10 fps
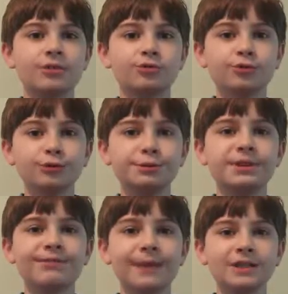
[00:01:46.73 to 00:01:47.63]
Groups
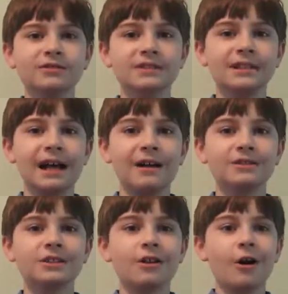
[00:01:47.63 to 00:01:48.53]
of muscle
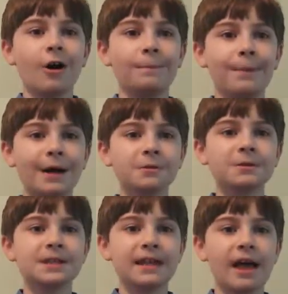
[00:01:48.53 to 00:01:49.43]
cells are bundled
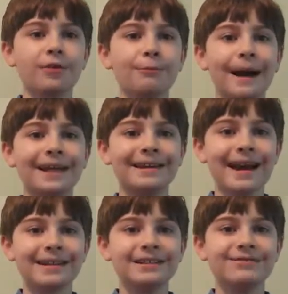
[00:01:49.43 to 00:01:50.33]
together by
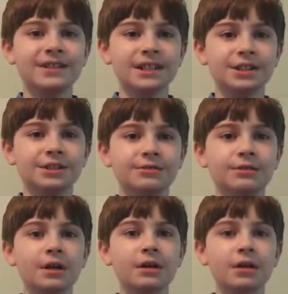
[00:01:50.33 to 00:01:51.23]
connective tissue,
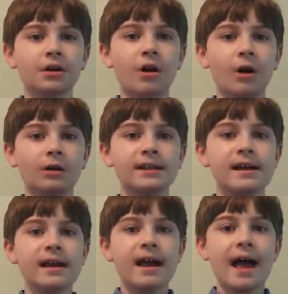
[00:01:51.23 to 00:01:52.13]
called
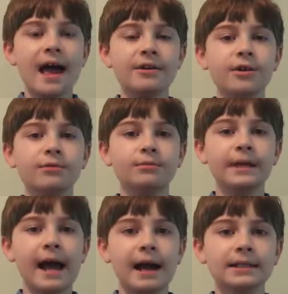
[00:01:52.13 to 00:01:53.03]

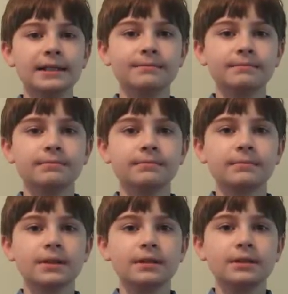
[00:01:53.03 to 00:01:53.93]
endomiasm,
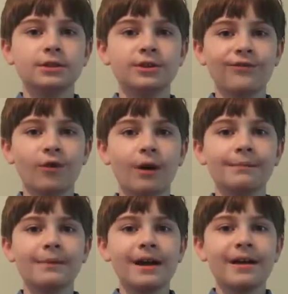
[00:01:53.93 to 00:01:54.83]
to
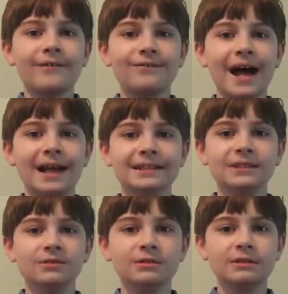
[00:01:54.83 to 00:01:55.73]
form
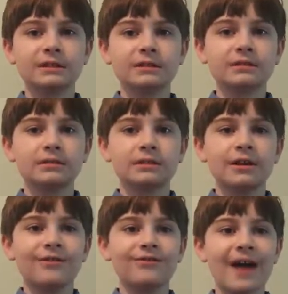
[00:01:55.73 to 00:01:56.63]
fascioles.
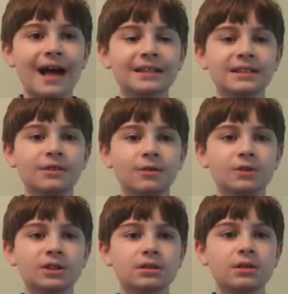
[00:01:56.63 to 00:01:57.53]

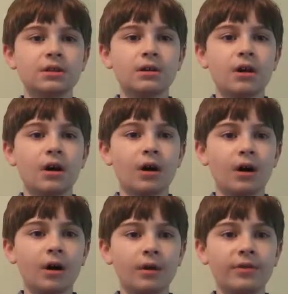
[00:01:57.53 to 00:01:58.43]
Fascioles
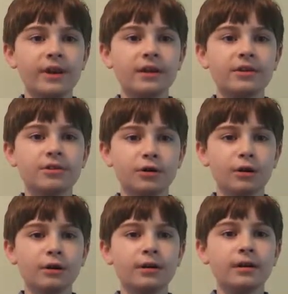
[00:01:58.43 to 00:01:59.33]
are then in
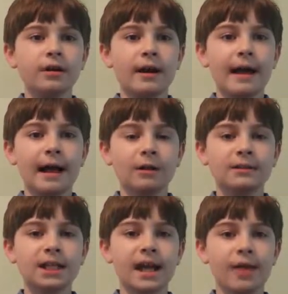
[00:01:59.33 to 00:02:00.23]
turn held
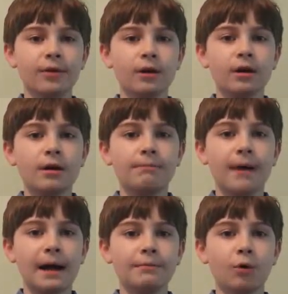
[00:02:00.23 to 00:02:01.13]
together
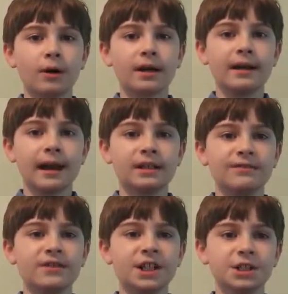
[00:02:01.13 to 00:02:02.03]
by more
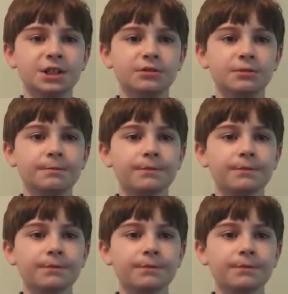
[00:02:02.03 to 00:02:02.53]
connective tissue,